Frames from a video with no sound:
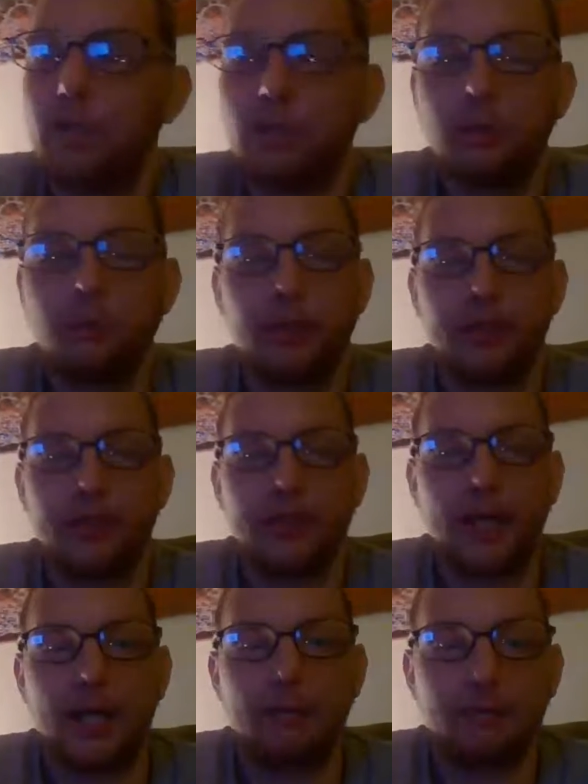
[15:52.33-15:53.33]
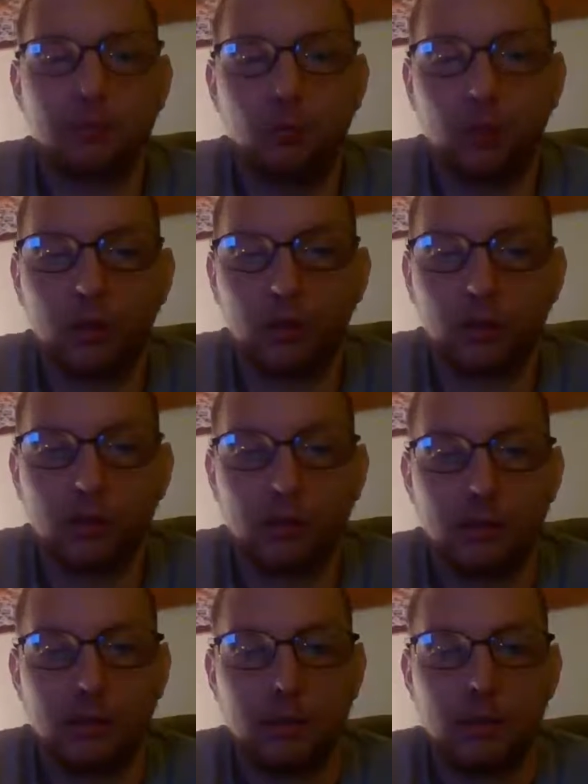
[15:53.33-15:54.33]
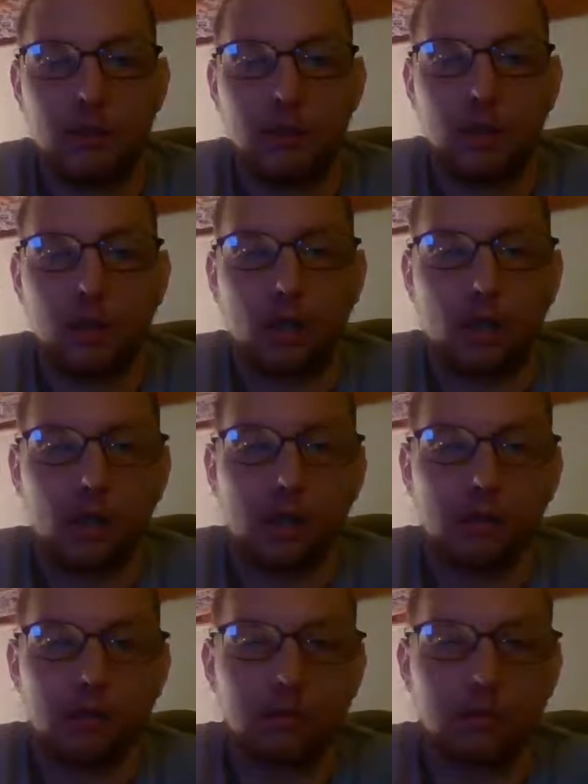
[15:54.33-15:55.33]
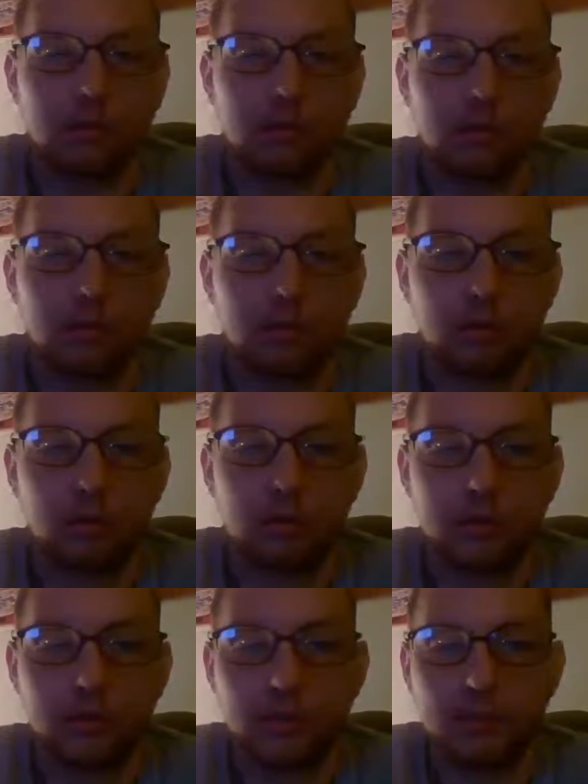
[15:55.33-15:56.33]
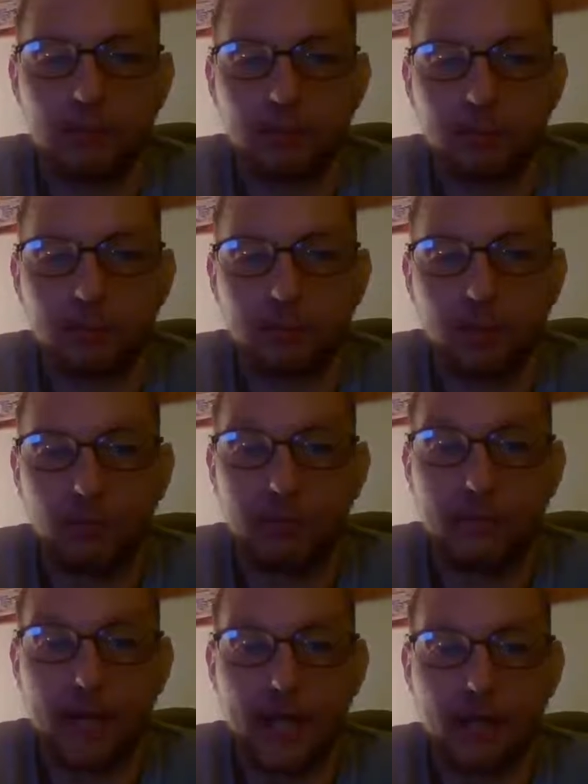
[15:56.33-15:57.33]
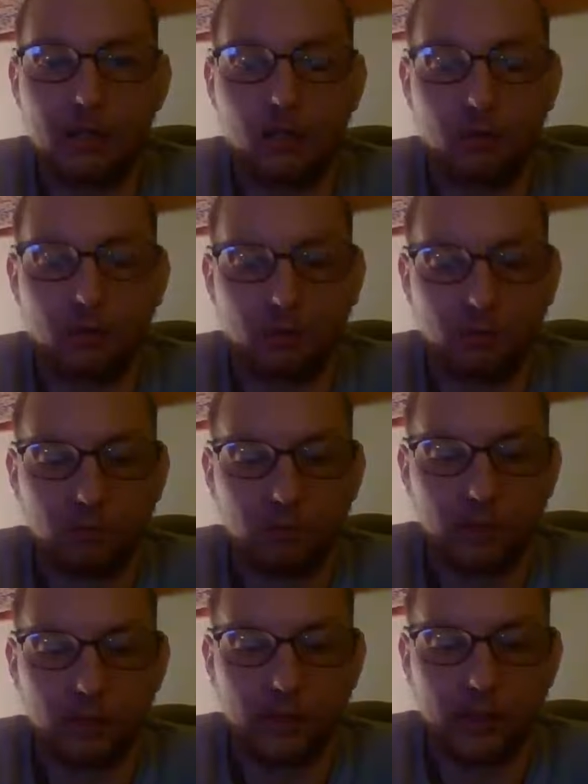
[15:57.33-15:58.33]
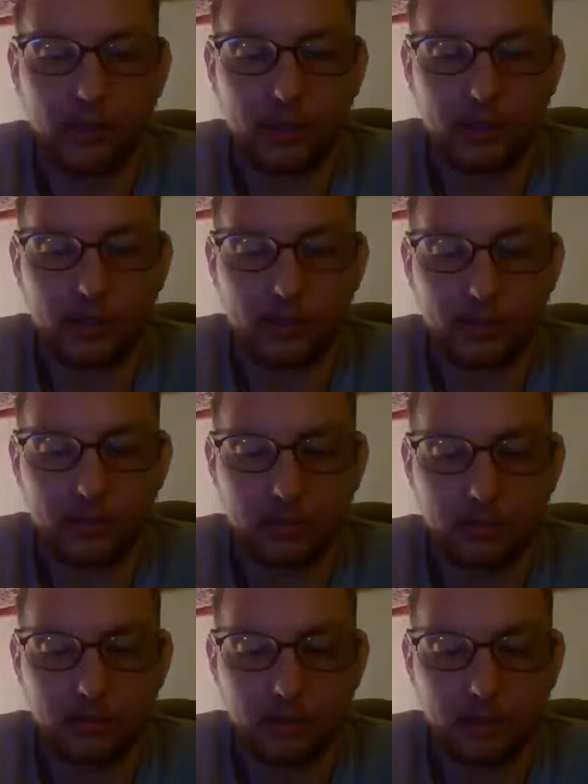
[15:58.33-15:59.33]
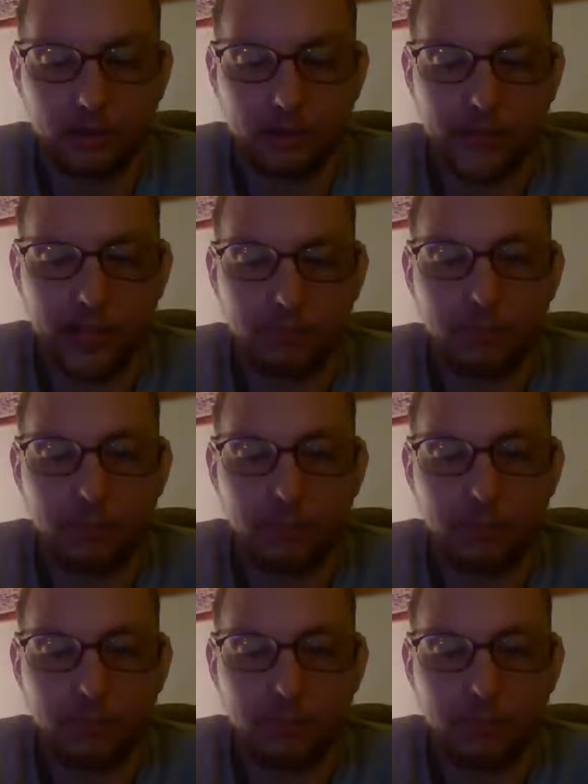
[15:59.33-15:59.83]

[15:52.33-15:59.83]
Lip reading: too many times where uh, goalies give up a bad goal, and that